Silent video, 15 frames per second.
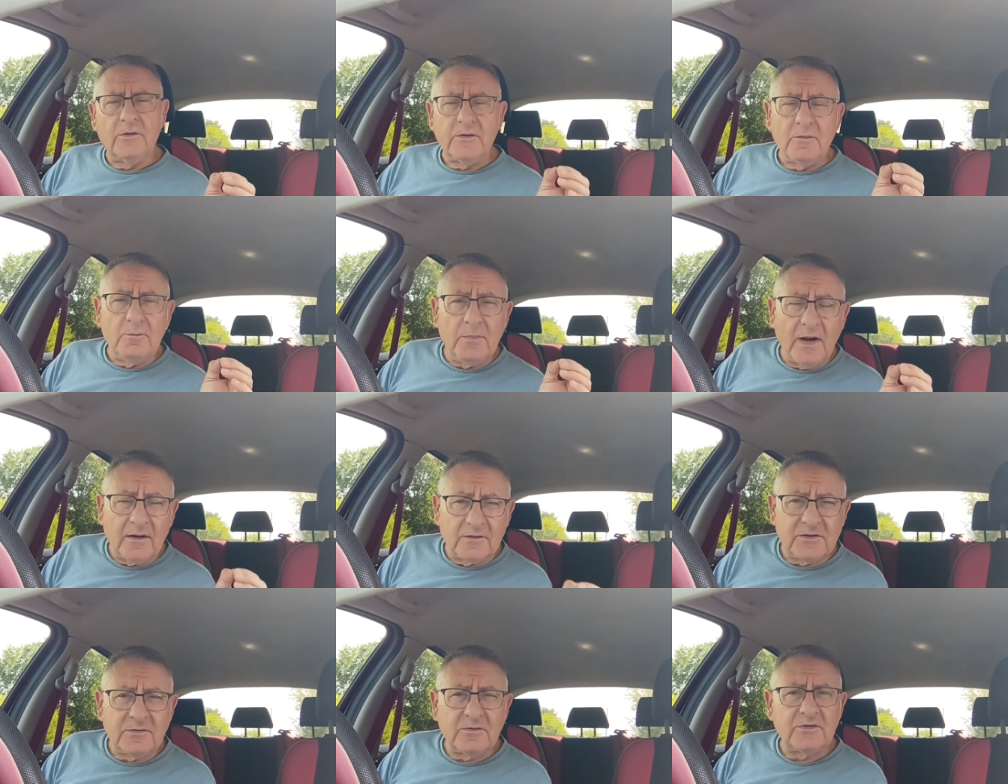or you're
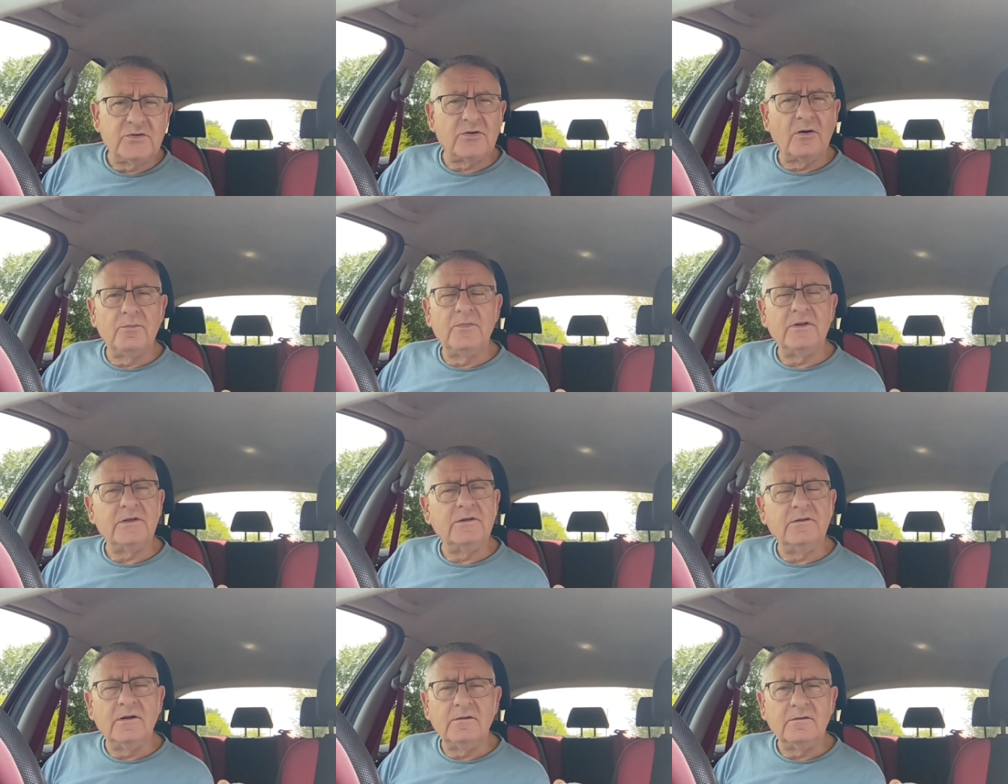bound to a job
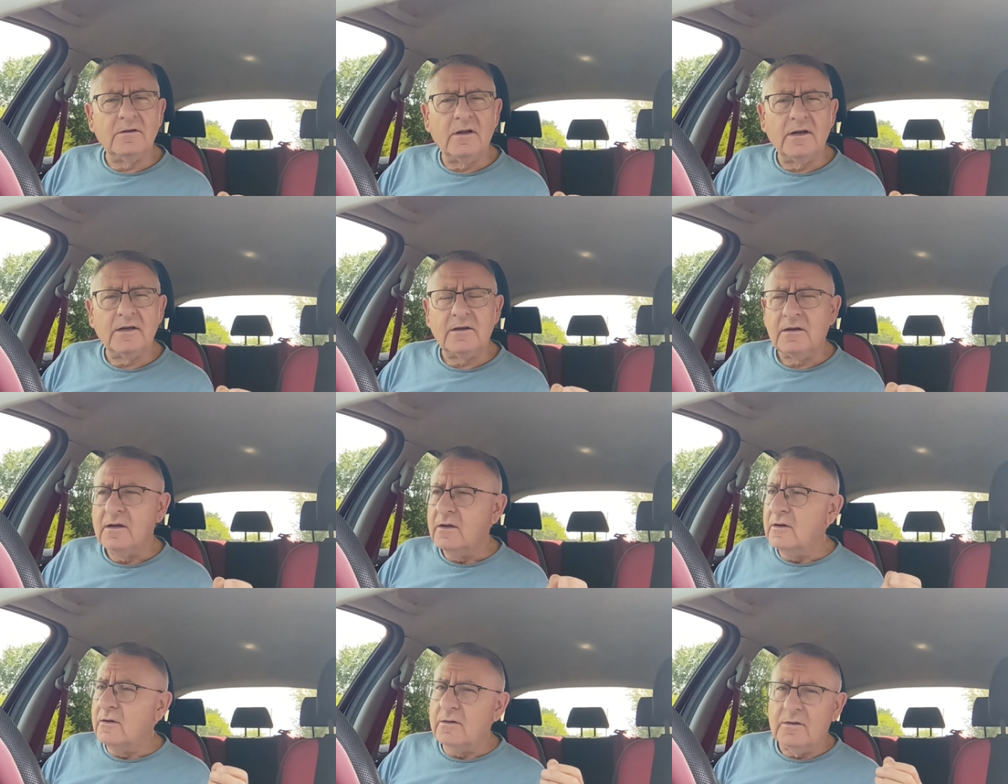that you don't like,